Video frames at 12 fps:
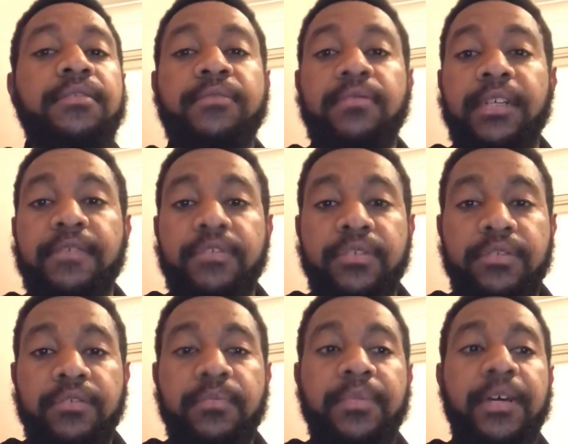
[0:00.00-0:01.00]
who have
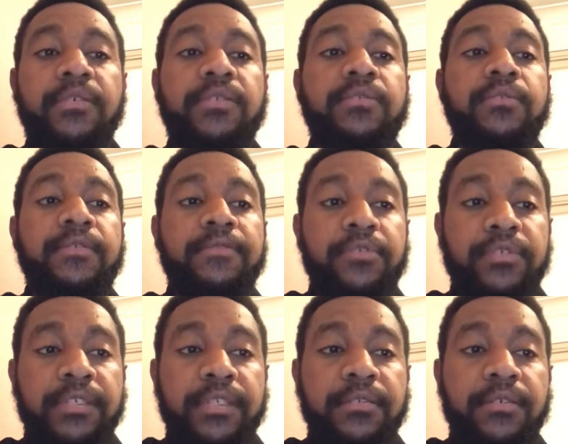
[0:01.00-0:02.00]
judicial powers to enforce
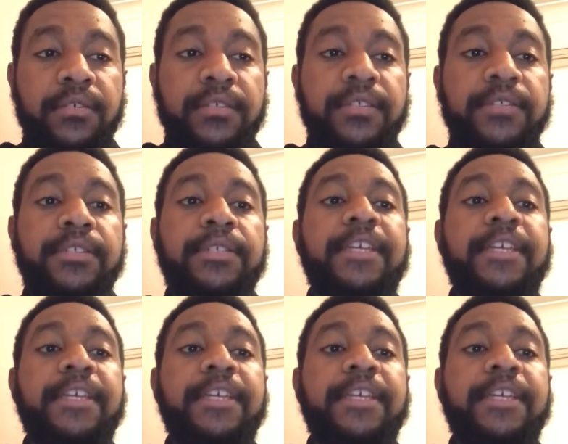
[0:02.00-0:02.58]
these laws.